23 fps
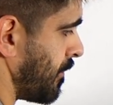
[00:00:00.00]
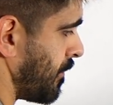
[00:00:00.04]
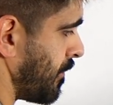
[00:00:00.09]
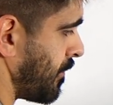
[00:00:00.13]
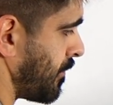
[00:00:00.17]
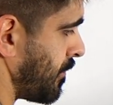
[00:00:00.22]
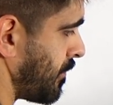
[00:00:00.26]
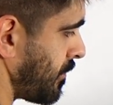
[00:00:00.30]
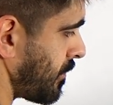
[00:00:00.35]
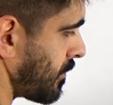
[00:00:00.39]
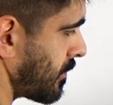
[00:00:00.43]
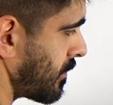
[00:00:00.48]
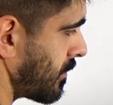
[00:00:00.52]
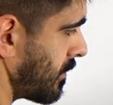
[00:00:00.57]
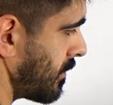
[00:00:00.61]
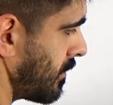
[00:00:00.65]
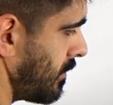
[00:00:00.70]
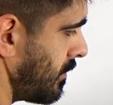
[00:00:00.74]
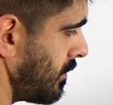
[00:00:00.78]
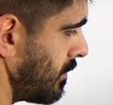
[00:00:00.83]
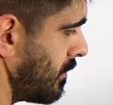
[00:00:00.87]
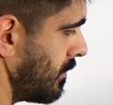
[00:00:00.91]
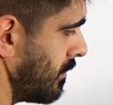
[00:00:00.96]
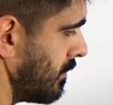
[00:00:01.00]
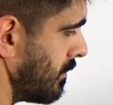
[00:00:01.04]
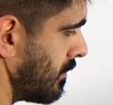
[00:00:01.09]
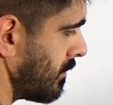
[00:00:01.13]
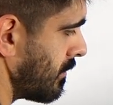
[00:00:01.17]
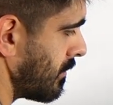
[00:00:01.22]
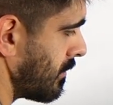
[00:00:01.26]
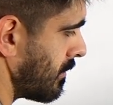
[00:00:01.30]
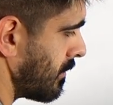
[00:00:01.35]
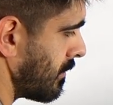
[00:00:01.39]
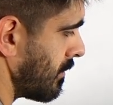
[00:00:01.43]

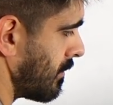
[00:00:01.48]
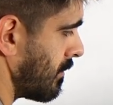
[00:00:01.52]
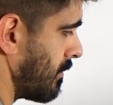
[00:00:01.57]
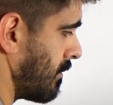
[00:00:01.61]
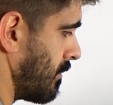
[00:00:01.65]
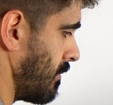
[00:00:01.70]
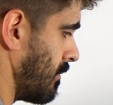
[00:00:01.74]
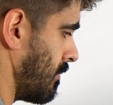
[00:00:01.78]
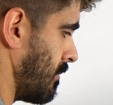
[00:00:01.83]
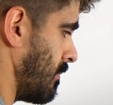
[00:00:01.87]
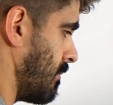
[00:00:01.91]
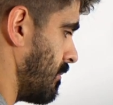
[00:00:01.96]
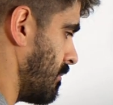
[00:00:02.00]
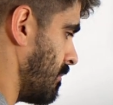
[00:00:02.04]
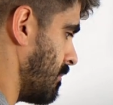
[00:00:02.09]
No one is speaking in this clip.